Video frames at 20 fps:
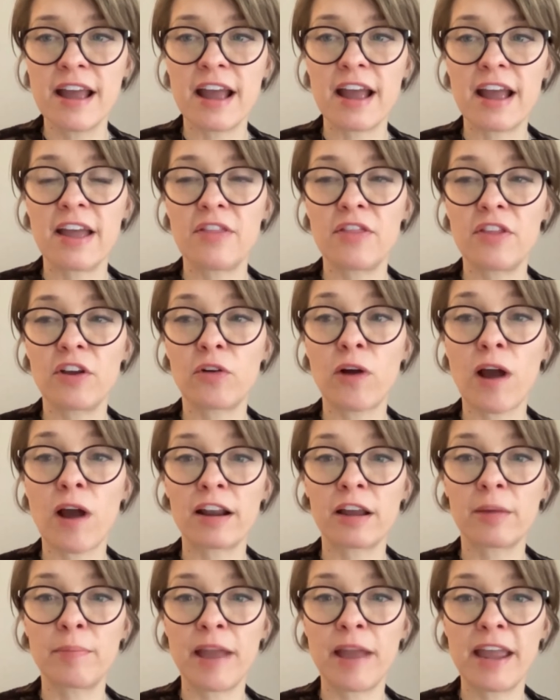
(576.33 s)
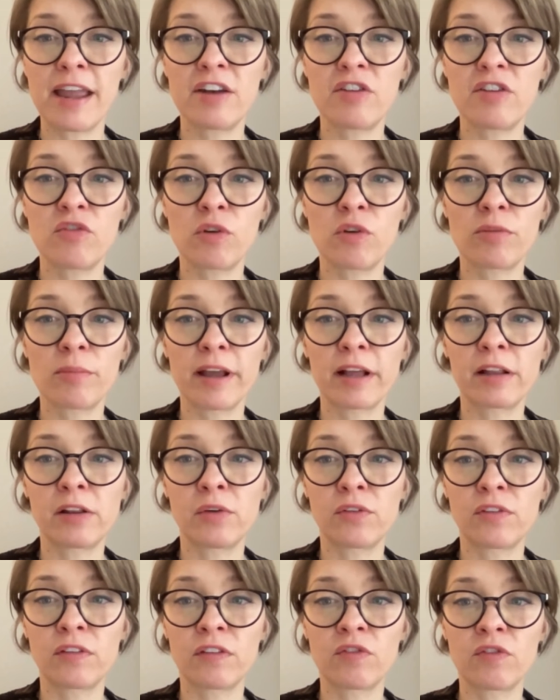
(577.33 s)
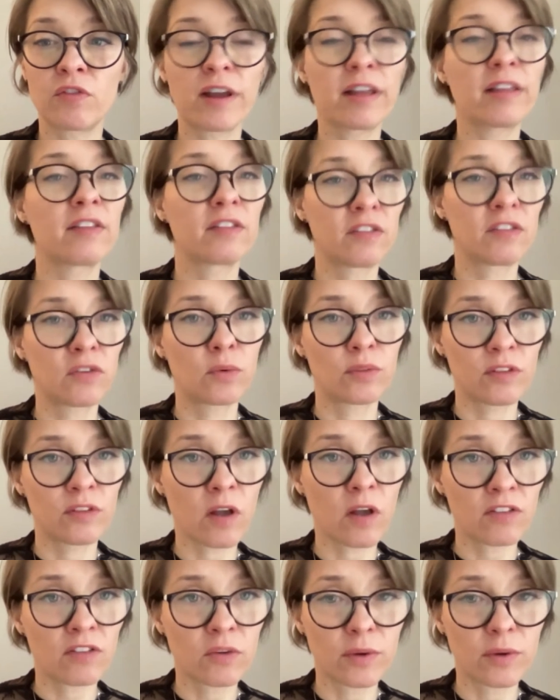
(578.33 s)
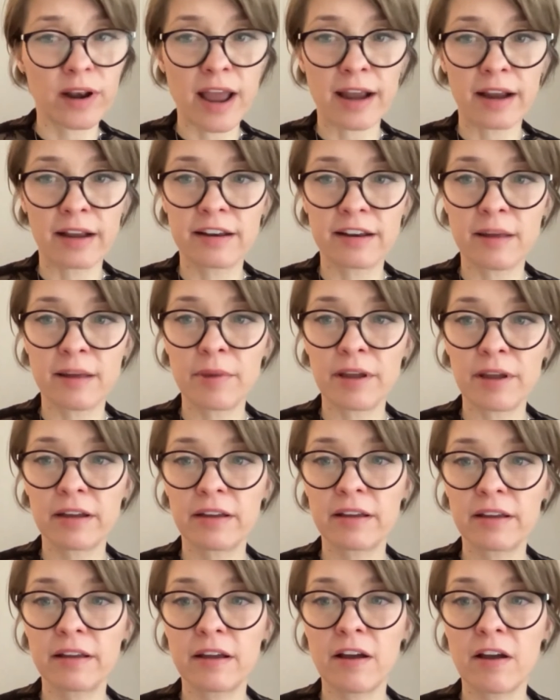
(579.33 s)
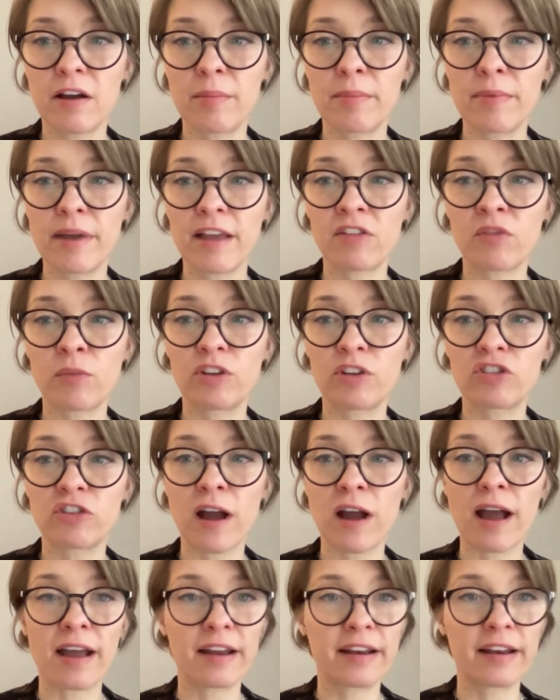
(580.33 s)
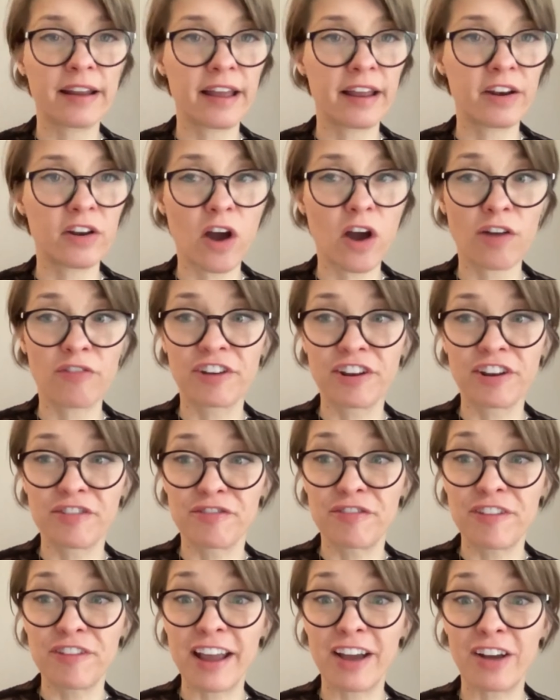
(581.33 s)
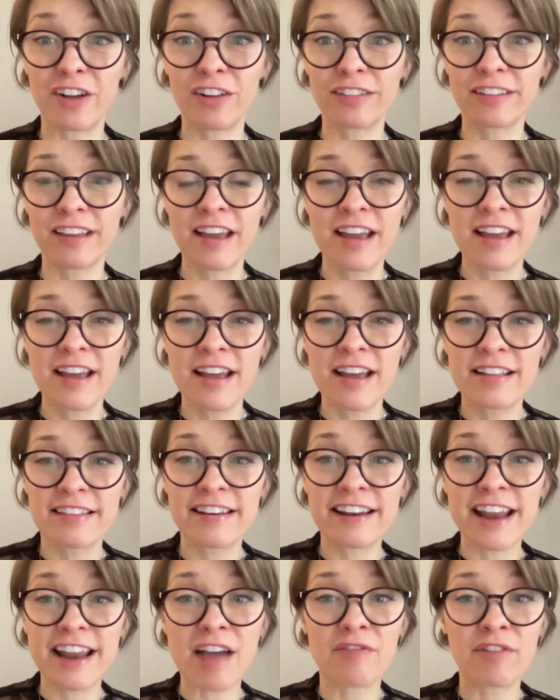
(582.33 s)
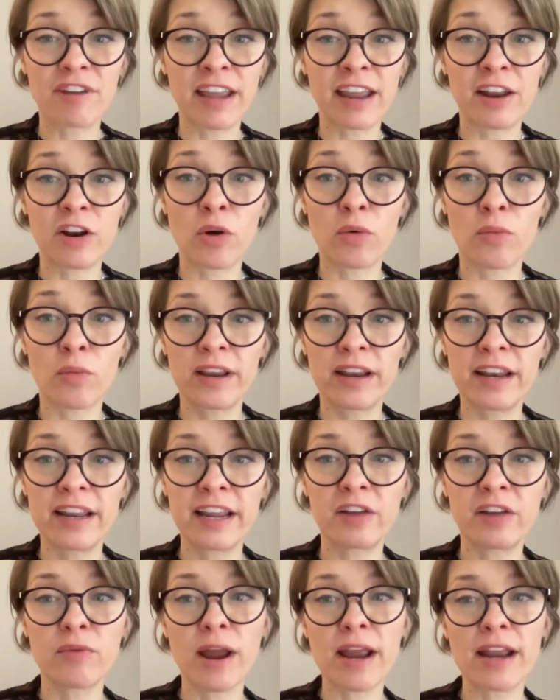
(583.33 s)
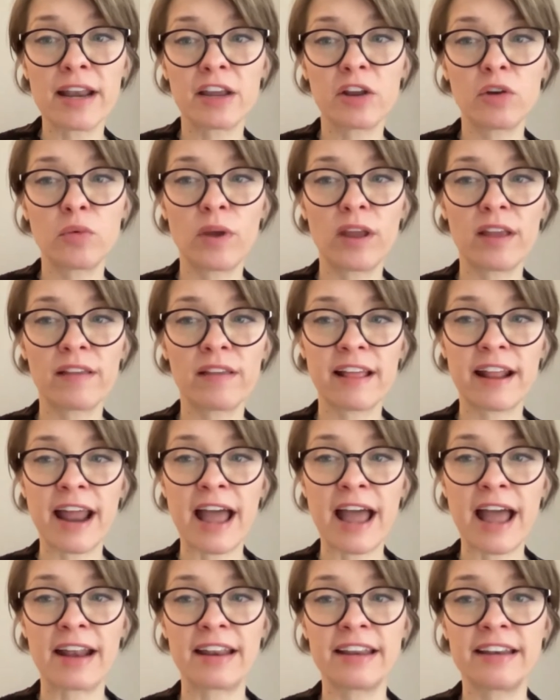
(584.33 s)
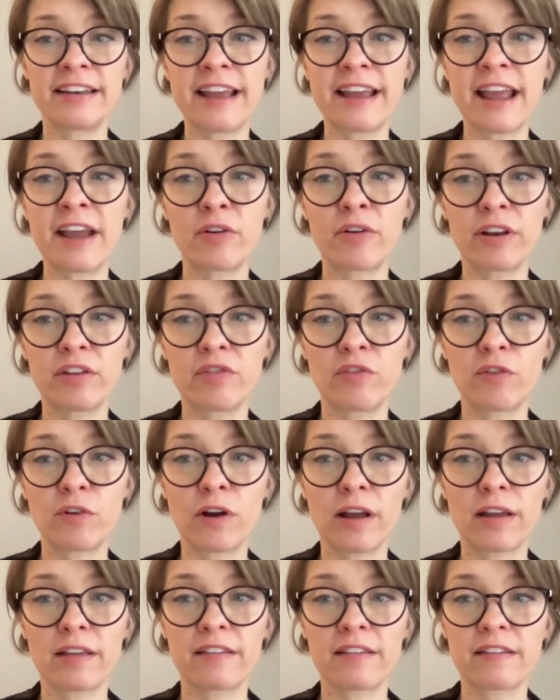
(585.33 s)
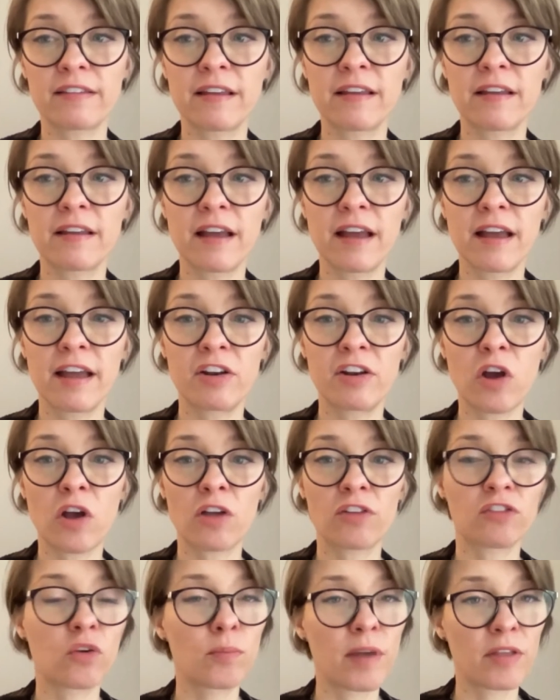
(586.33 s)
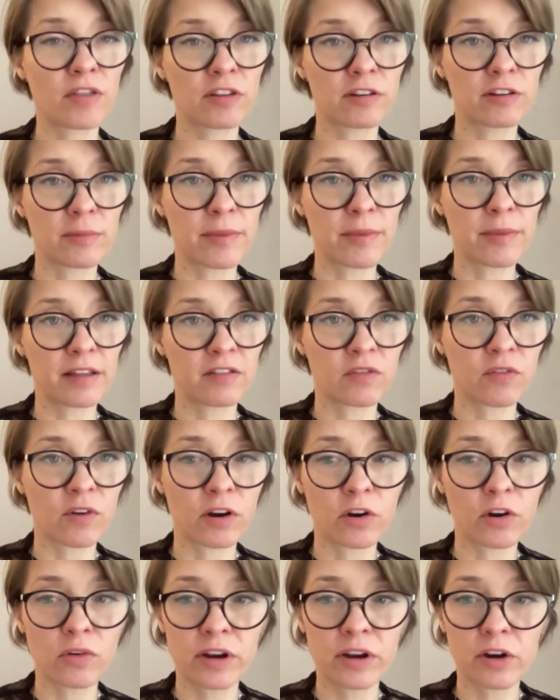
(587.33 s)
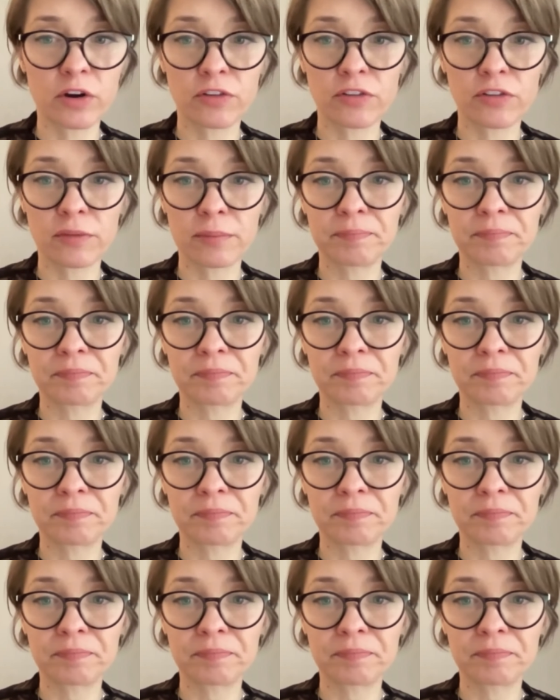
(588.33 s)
and the chronic pain of one of my closest friends, who is also an academic, as we tried and often failed to navigate our reading and writing in ways that had integrity for us and also met the demands of our careers.